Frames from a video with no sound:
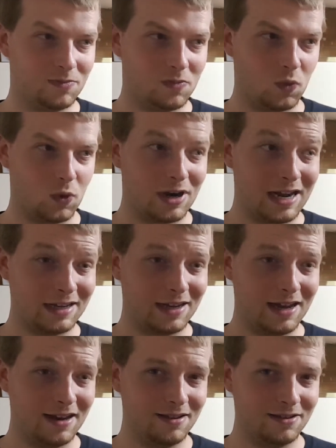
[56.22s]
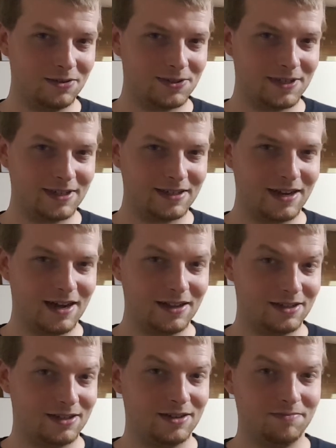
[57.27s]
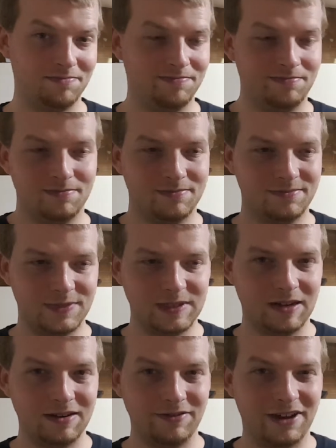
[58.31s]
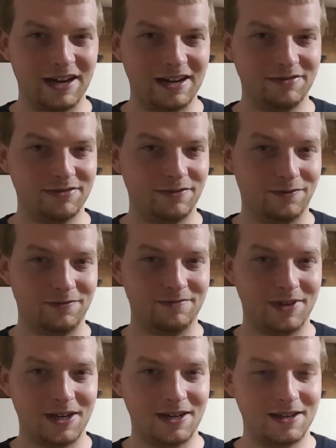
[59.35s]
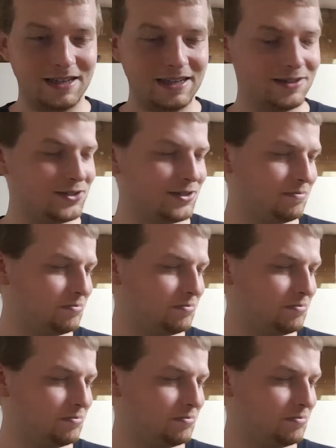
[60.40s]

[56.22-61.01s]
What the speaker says: where I got it. It was like $1.75 each.